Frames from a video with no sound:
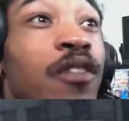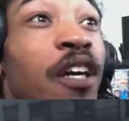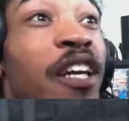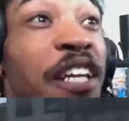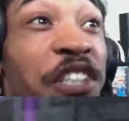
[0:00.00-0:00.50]

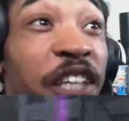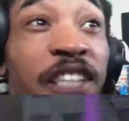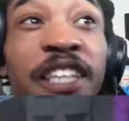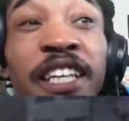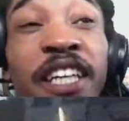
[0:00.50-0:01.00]
initiate
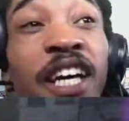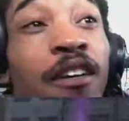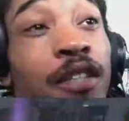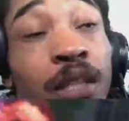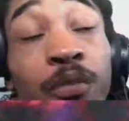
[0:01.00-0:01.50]
a
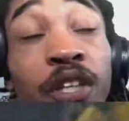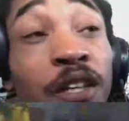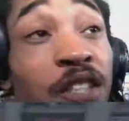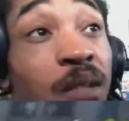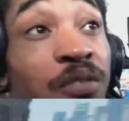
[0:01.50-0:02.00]
takedown and someone
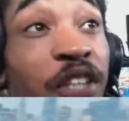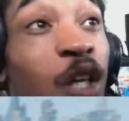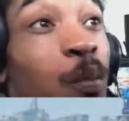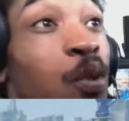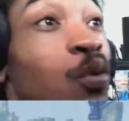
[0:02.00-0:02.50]
else comes to
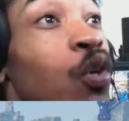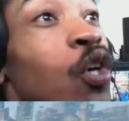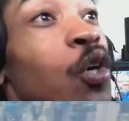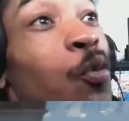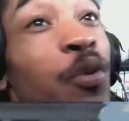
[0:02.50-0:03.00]
help you
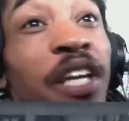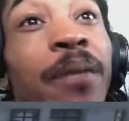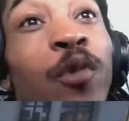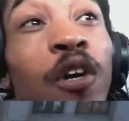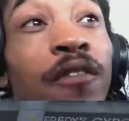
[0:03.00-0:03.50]
we
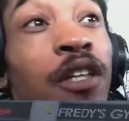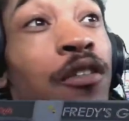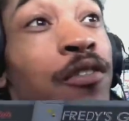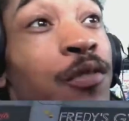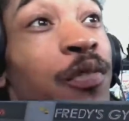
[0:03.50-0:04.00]
need more of
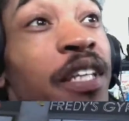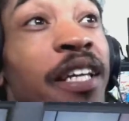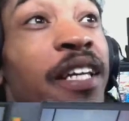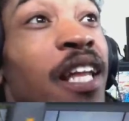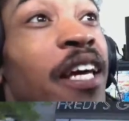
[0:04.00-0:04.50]
those. We
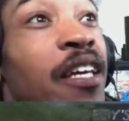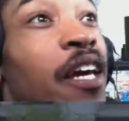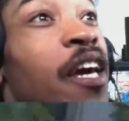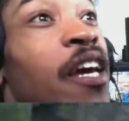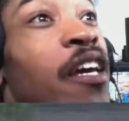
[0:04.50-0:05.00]
need like
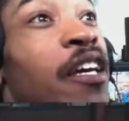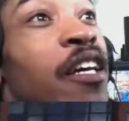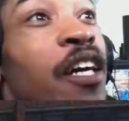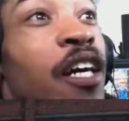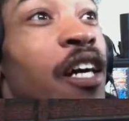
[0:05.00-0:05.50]
a,
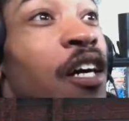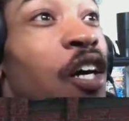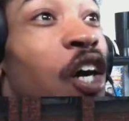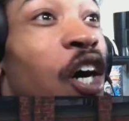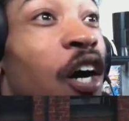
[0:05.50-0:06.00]

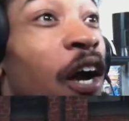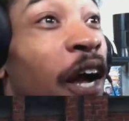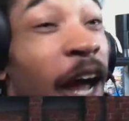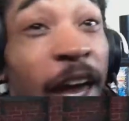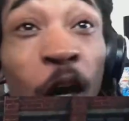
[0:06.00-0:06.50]

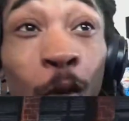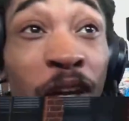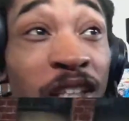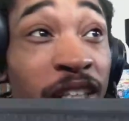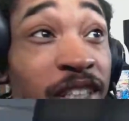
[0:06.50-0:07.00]
a
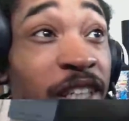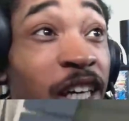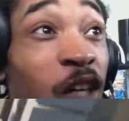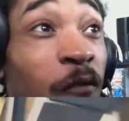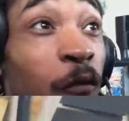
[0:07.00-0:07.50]
AOE
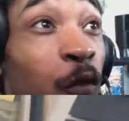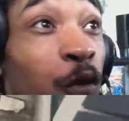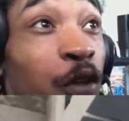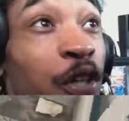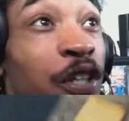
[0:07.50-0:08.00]
takedown
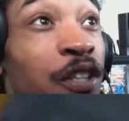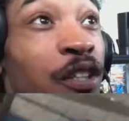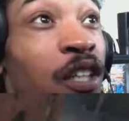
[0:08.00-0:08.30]
for